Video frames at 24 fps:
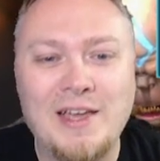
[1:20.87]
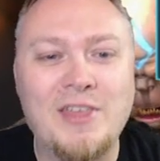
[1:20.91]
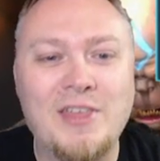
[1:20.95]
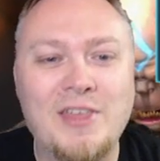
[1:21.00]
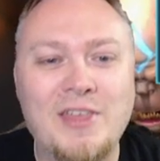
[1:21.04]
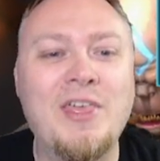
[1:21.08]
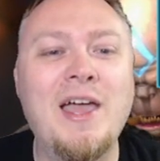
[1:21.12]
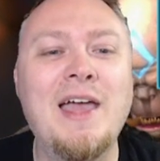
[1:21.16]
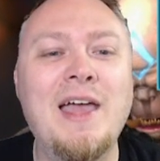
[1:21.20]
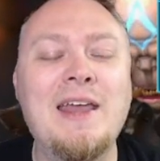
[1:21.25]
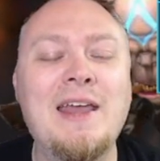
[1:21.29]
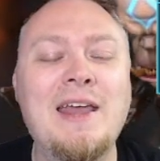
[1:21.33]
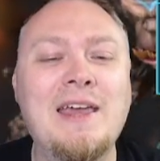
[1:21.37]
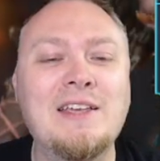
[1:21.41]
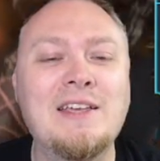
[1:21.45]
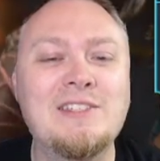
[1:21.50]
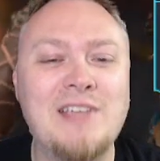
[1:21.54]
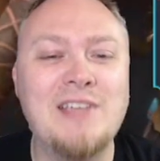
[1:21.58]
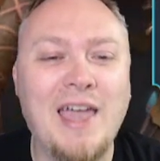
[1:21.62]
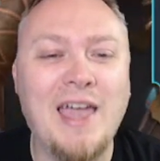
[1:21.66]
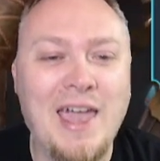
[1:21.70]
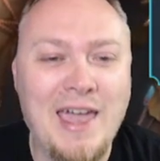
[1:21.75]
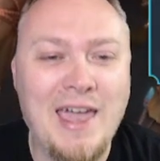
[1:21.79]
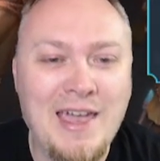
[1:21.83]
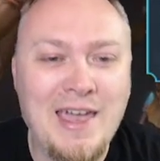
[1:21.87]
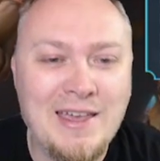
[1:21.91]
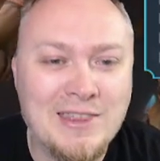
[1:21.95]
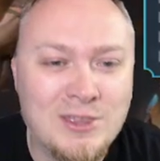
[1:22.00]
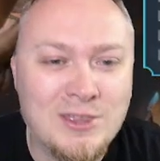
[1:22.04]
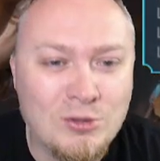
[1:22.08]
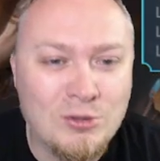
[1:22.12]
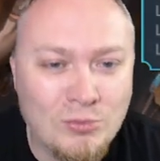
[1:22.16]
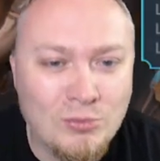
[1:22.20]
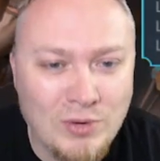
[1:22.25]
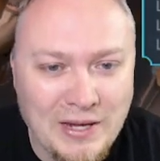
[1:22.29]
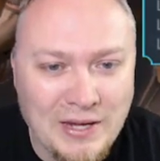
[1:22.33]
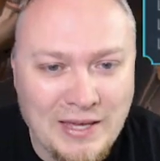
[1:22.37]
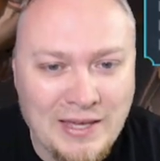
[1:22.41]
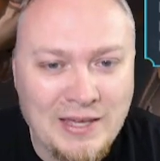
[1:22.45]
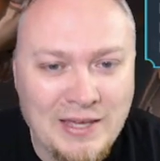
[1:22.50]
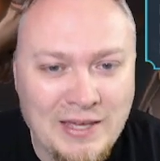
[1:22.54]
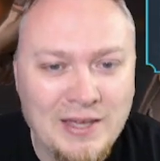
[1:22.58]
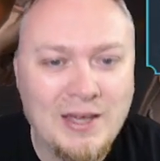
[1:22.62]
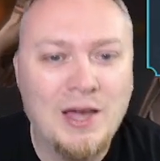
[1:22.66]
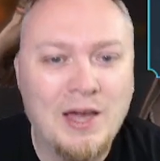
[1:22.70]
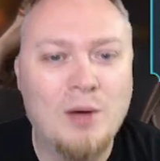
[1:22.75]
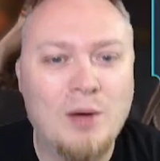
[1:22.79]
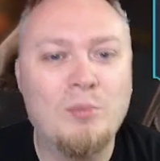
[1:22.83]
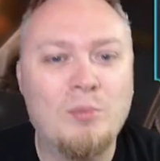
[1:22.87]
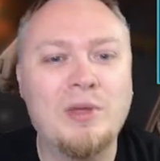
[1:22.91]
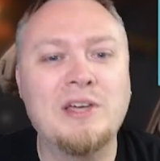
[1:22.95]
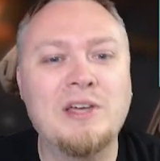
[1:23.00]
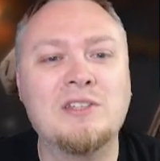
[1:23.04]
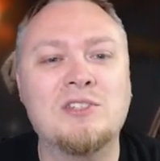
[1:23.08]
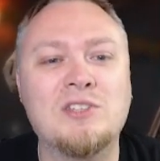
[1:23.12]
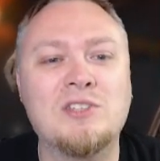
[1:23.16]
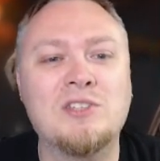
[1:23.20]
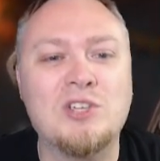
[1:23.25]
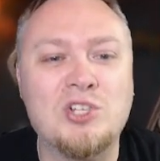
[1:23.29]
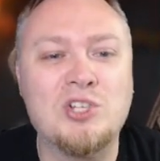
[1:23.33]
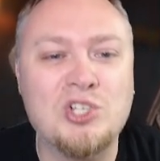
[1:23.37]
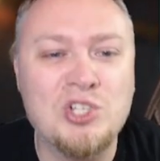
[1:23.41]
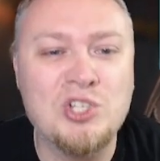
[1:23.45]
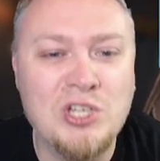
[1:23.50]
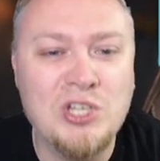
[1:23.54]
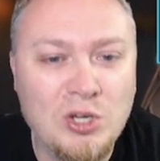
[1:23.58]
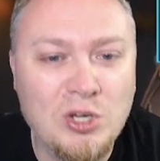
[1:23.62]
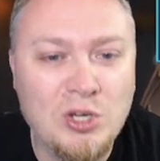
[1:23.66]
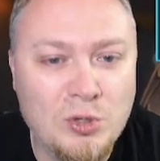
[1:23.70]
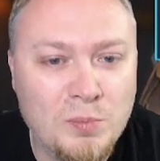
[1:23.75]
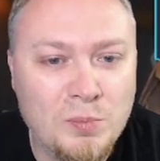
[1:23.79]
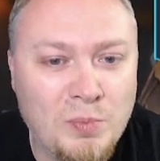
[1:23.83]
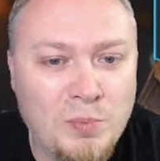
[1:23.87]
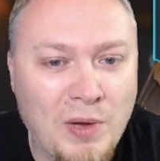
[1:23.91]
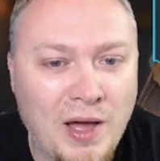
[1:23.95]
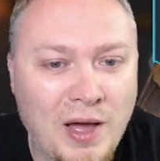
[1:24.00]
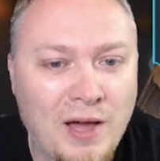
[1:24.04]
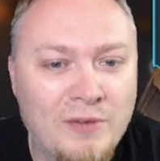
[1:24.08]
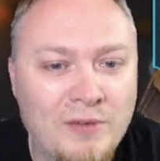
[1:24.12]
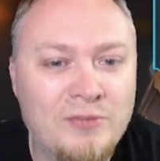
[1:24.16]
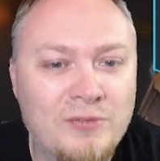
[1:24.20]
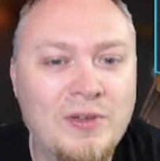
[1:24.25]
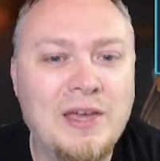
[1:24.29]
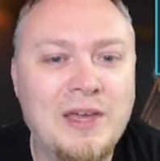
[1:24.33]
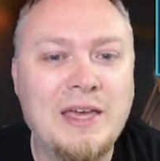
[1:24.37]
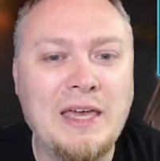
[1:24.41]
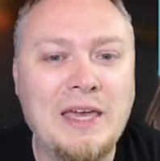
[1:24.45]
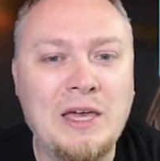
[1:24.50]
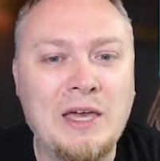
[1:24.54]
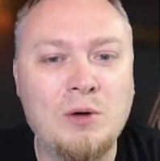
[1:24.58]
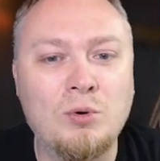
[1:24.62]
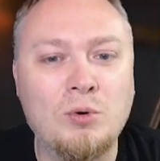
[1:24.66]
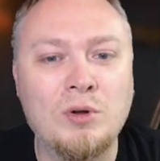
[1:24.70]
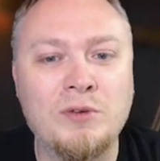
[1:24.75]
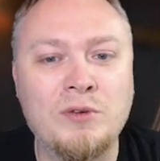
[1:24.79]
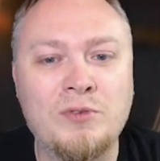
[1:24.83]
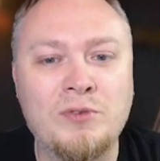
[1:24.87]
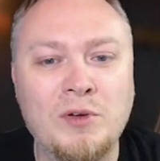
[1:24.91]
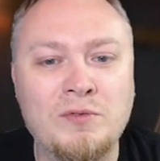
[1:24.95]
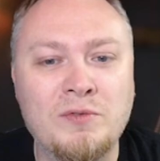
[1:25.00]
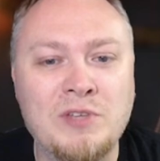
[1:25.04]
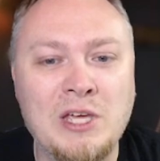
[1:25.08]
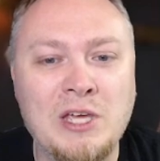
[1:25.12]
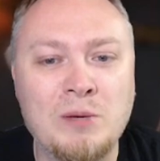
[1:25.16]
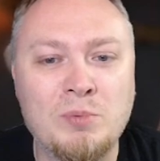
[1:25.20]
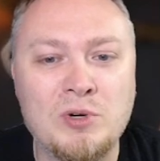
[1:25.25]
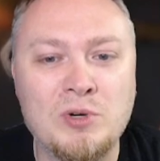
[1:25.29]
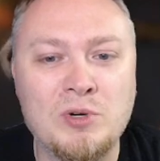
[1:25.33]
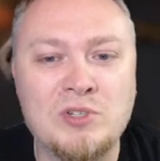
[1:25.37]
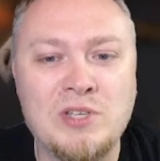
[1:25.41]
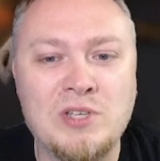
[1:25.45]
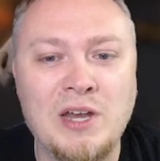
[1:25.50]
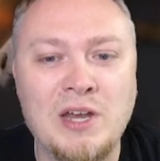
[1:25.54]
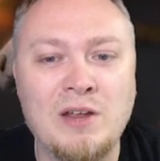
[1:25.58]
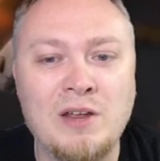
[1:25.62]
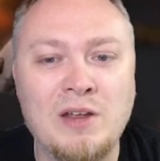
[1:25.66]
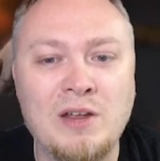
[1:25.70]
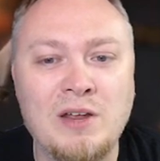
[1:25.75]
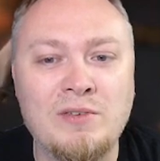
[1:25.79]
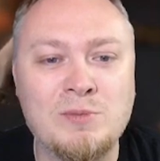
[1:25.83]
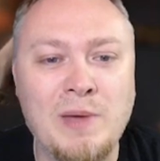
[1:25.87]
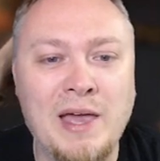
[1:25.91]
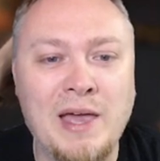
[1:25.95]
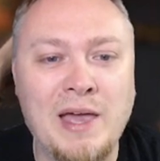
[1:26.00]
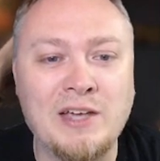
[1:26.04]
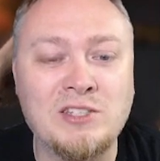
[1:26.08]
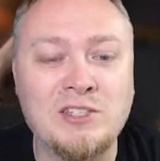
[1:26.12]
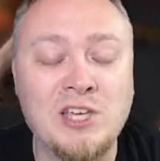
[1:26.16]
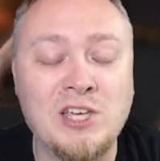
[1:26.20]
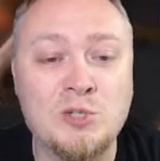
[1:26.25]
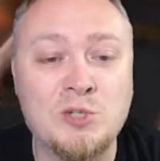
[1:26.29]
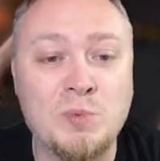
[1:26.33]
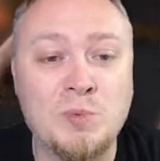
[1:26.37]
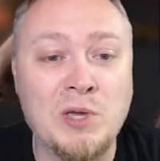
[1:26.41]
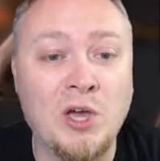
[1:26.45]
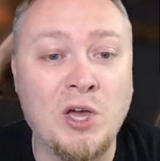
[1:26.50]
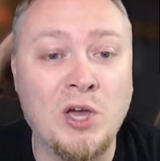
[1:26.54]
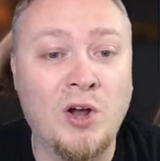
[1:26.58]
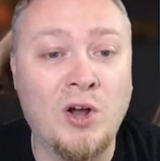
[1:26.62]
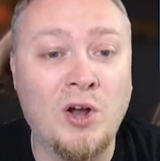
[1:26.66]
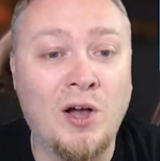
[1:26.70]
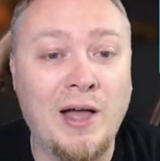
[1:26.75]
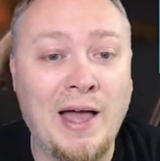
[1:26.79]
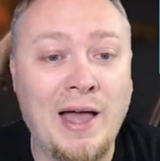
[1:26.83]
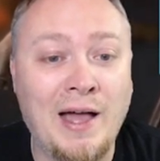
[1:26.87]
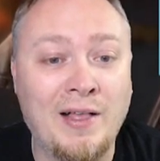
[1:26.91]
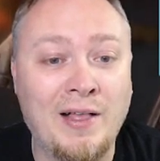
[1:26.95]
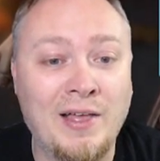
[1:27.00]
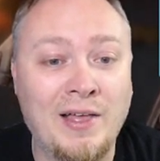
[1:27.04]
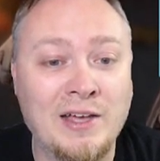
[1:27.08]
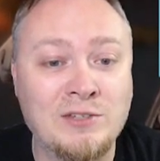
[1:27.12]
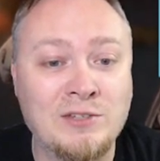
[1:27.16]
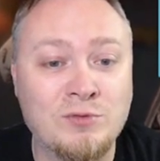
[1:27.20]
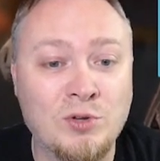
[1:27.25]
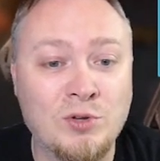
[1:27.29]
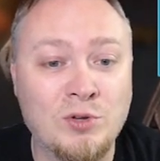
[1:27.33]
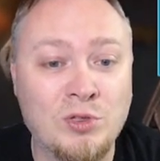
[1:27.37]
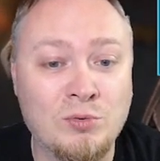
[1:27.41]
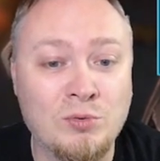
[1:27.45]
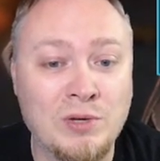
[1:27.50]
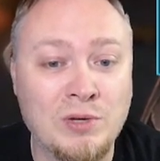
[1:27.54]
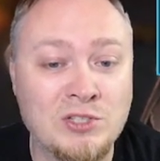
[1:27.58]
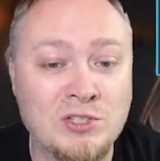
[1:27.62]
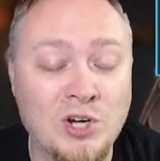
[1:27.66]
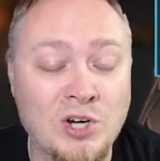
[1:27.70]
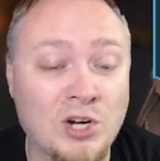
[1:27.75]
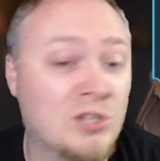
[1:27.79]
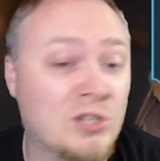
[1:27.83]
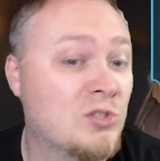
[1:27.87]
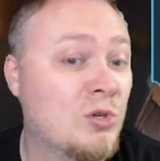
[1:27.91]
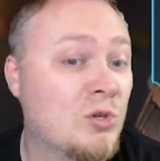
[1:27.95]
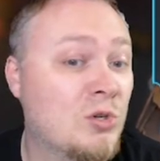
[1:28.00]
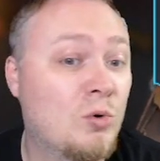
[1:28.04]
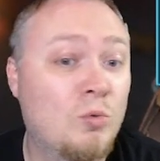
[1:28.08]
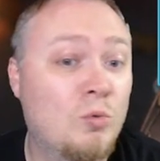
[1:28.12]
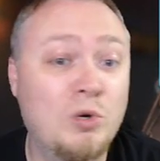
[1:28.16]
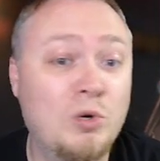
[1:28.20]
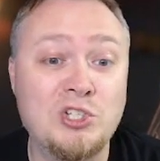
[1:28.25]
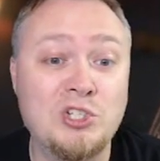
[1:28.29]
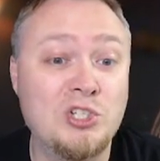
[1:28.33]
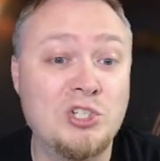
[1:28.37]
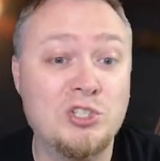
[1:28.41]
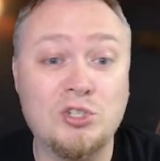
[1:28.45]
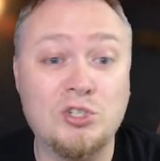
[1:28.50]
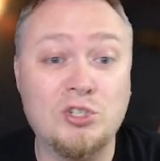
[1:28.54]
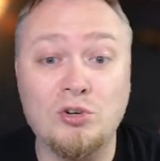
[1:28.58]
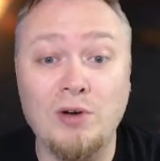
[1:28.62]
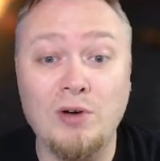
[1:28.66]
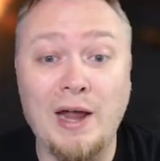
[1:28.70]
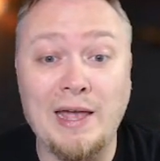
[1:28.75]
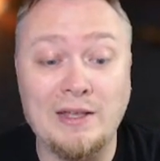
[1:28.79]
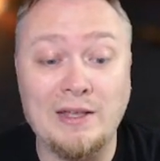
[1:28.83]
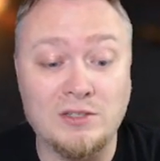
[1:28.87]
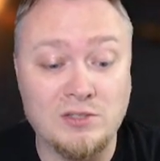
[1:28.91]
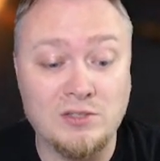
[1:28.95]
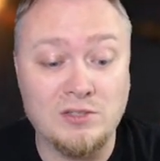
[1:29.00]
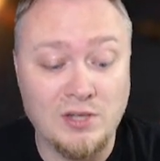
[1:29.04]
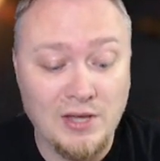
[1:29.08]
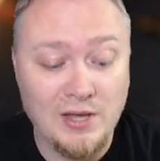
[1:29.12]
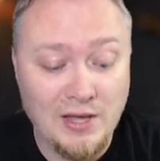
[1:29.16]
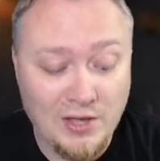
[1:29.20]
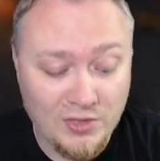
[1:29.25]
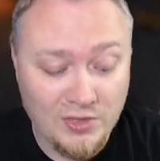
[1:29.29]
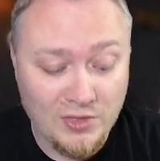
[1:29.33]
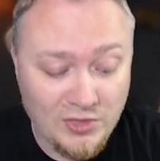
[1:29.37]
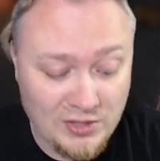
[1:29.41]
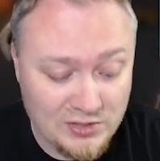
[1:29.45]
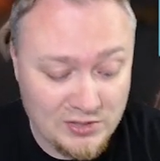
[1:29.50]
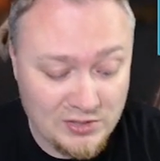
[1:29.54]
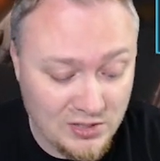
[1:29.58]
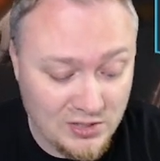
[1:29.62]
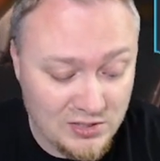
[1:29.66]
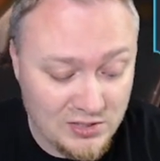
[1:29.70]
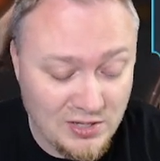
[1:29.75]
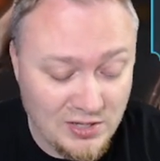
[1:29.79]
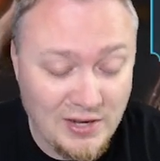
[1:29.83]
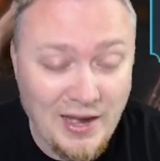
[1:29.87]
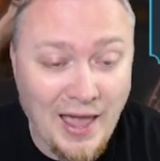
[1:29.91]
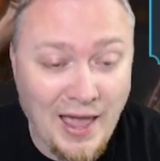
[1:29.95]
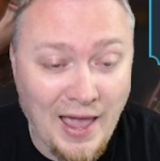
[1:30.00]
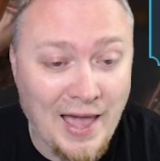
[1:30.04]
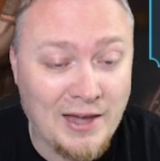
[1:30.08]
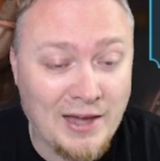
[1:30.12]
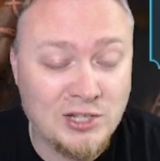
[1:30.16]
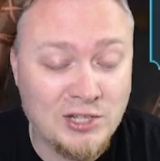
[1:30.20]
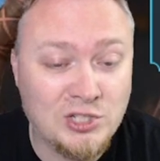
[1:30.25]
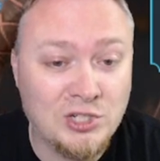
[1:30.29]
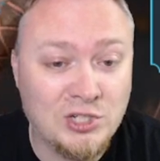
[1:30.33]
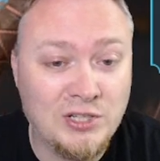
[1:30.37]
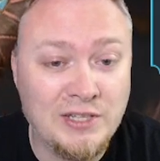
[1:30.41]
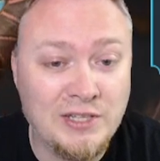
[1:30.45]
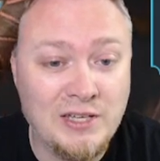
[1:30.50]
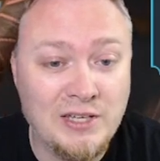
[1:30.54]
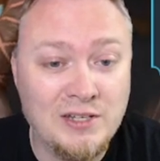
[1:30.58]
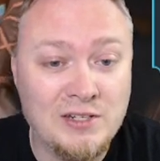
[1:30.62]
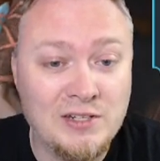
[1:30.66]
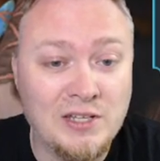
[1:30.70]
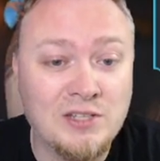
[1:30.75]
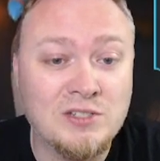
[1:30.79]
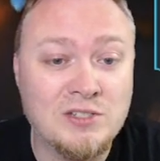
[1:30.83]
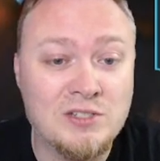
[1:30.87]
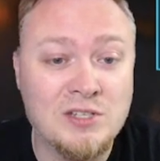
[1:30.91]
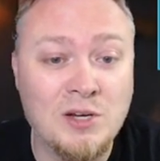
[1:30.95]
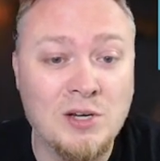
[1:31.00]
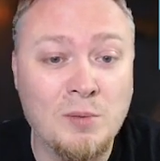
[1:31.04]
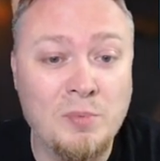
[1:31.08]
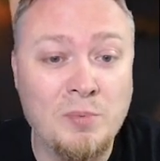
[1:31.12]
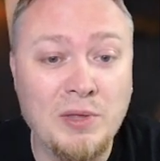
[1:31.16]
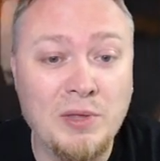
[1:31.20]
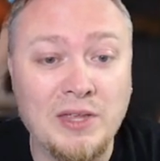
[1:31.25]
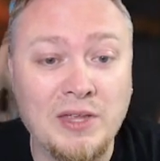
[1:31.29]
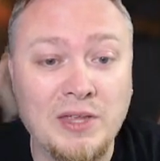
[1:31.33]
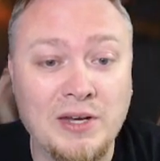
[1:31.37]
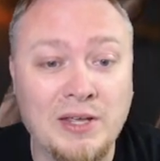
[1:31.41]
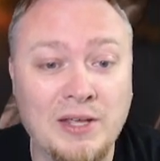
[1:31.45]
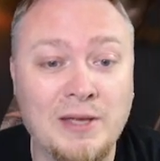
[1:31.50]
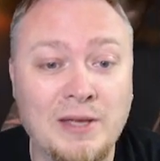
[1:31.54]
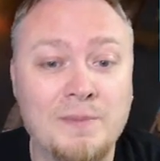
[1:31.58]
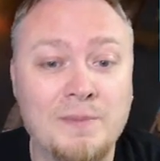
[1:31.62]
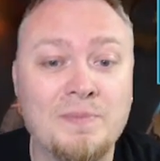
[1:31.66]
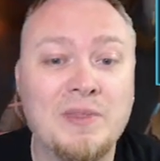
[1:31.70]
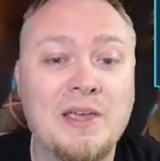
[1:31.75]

Then his A3 places a shield buff equal to 15% of his max HP on all allies for 3 turns, which is great. This is an actually a decent ability.